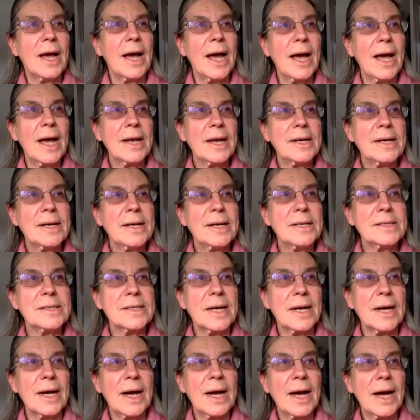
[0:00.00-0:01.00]
and
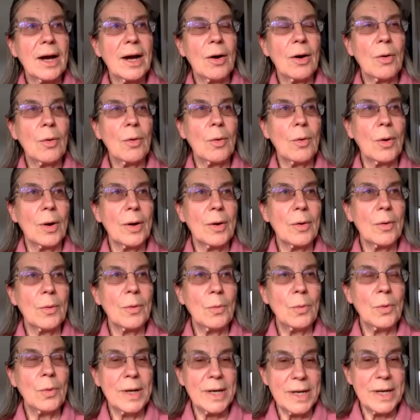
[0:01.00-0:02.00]
how
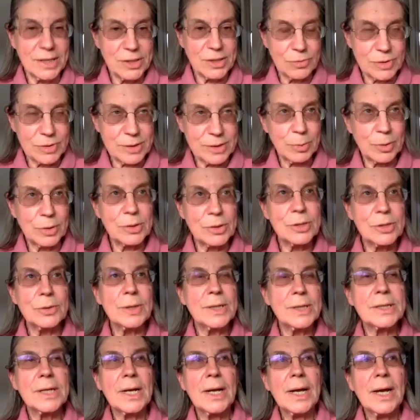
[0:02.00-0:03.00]
we need to respond to
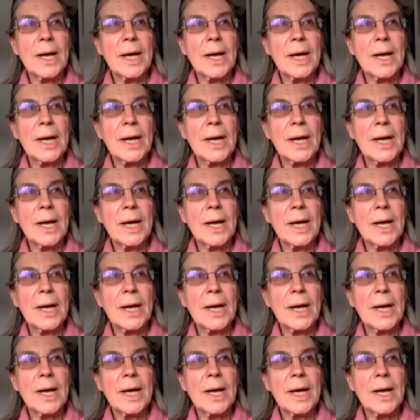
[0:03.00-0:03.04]
it.